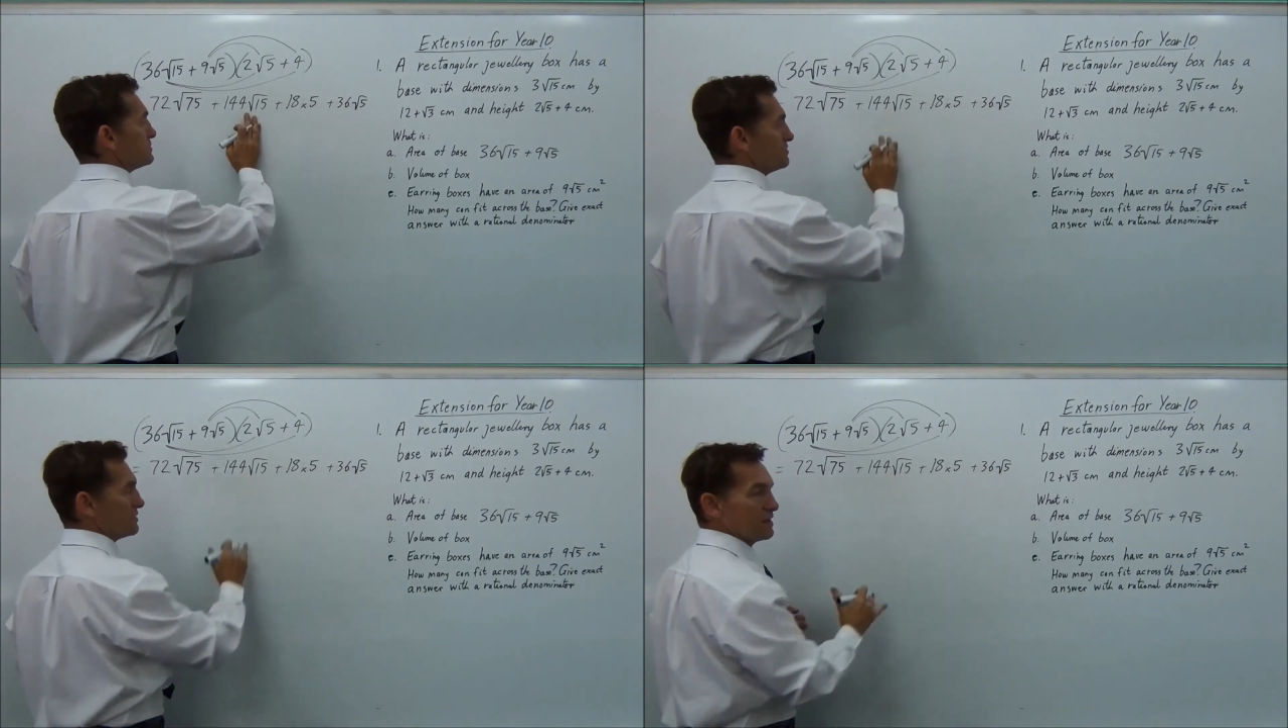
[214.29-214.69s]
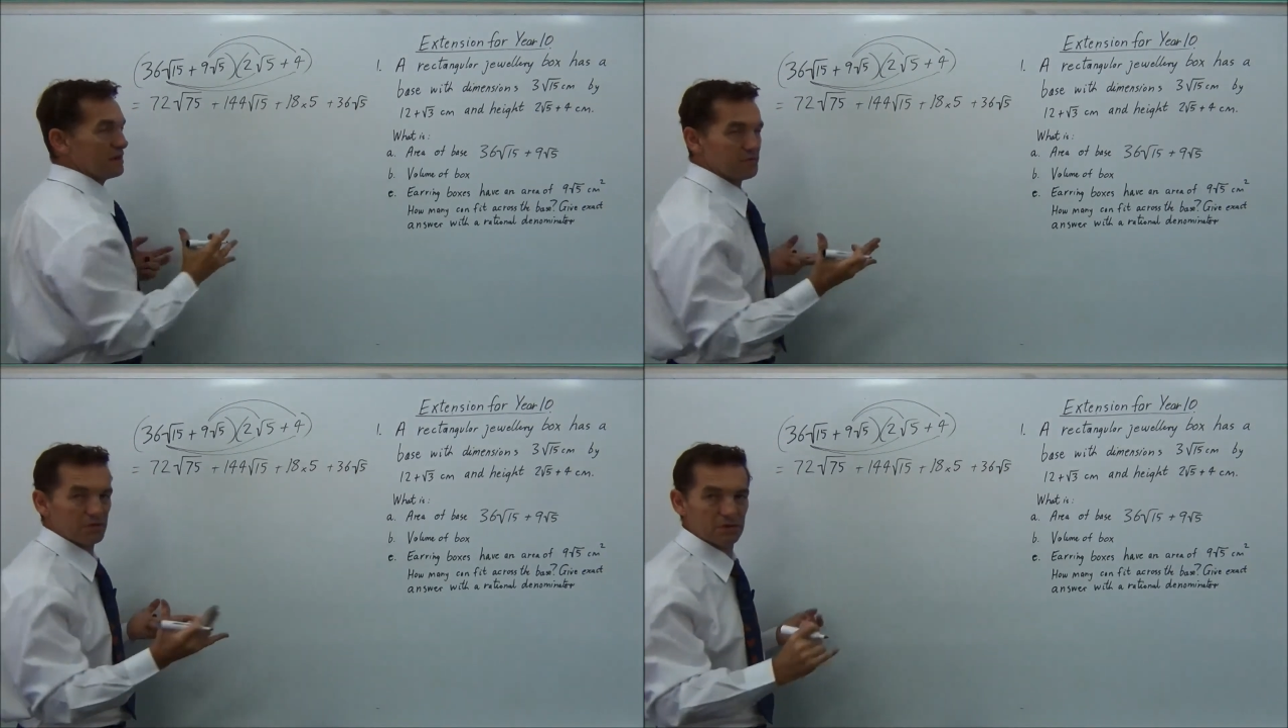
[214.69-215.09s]
we
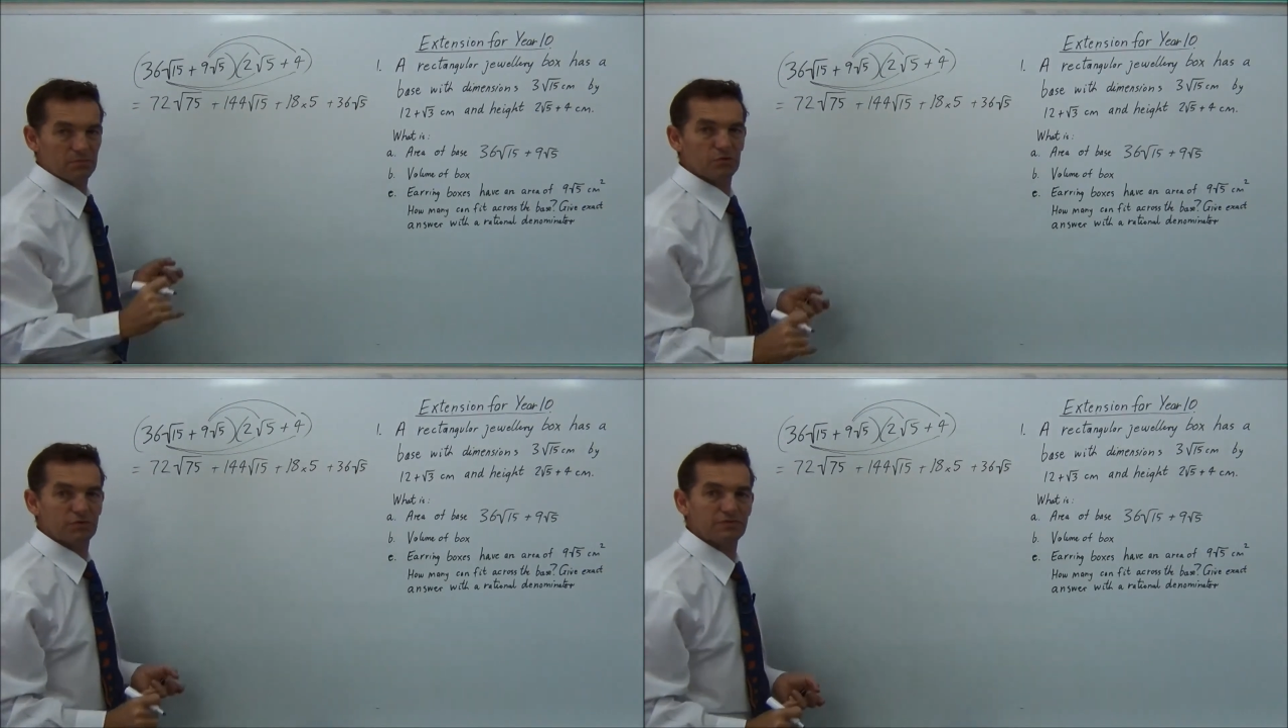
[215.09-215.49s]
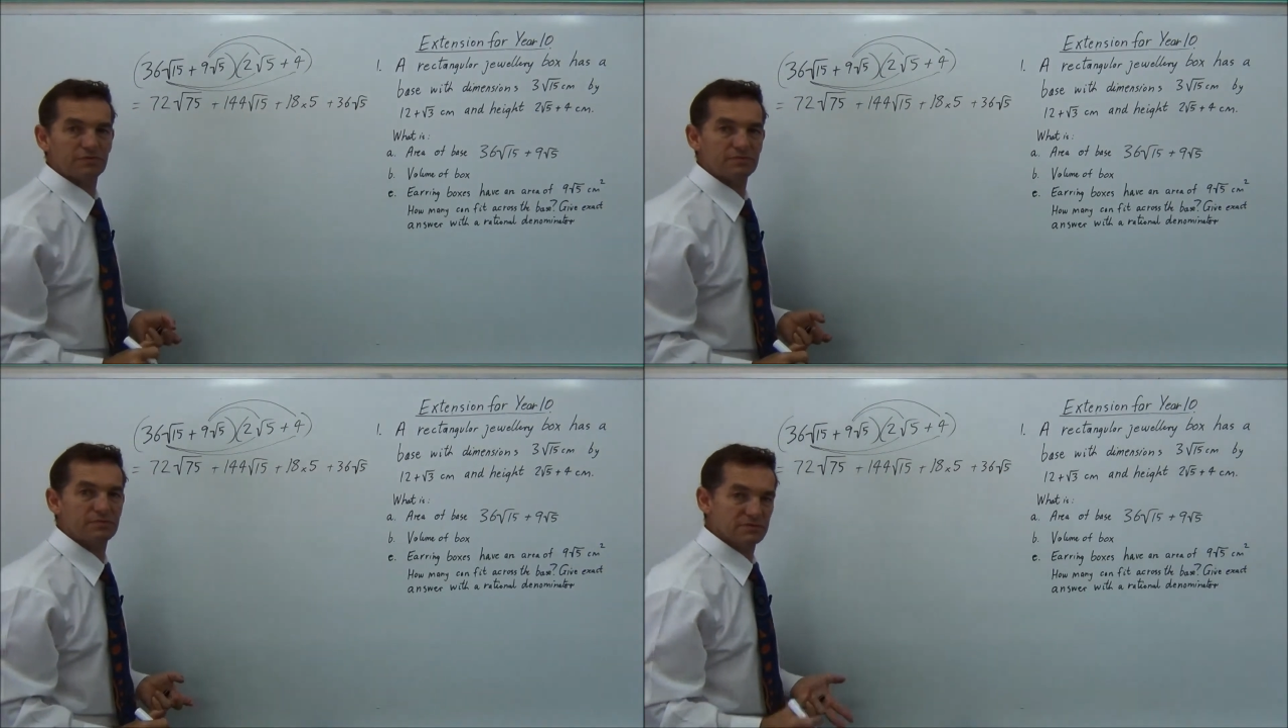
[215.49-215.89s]
can't really move.
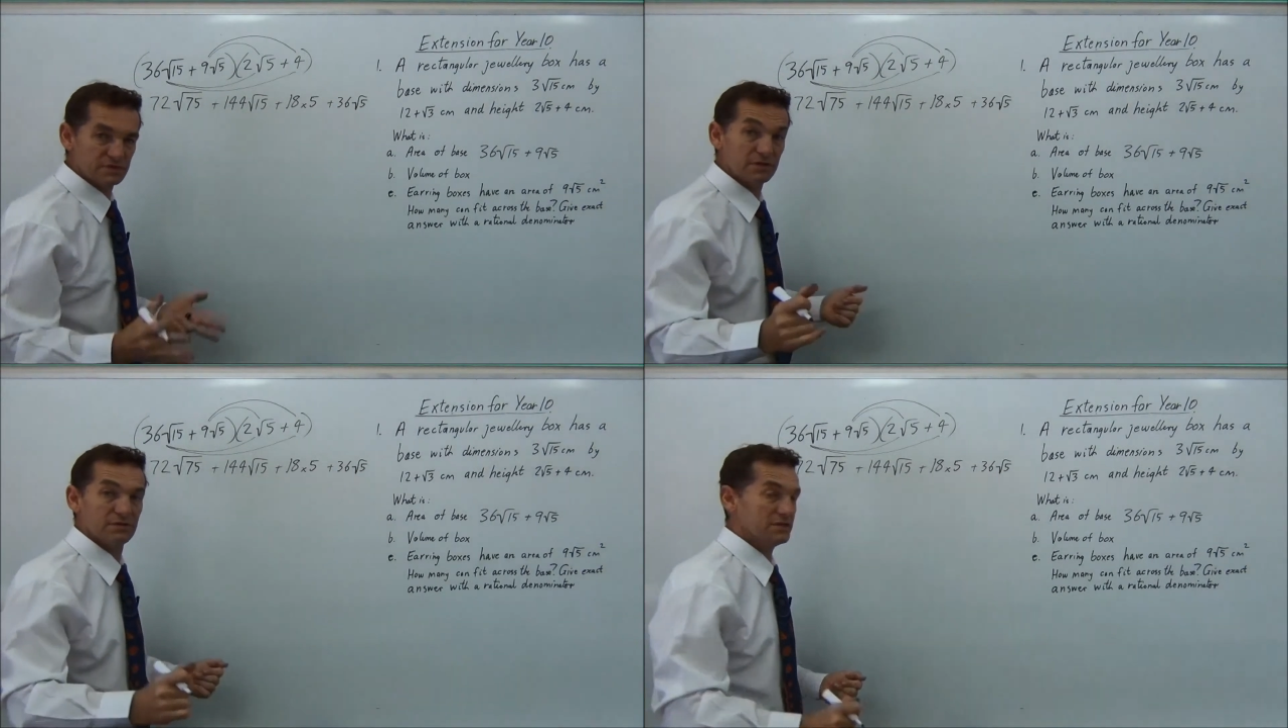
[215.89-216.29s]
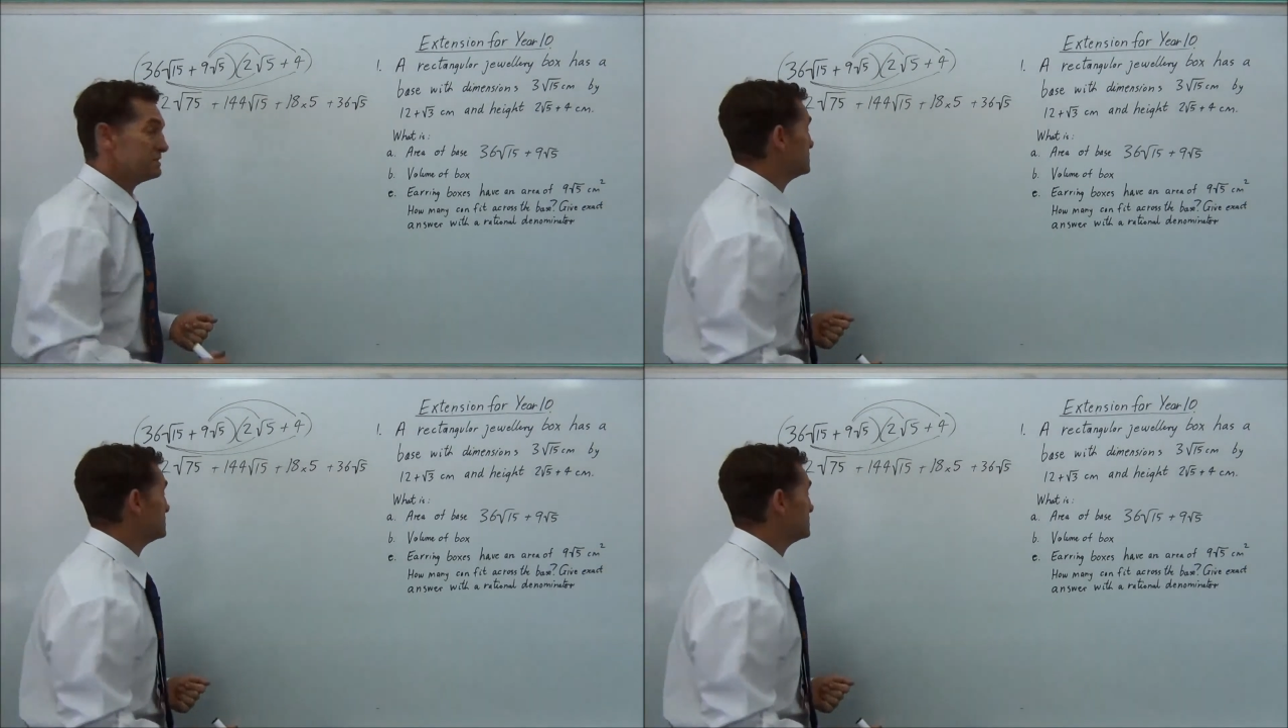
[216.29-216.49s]
So let's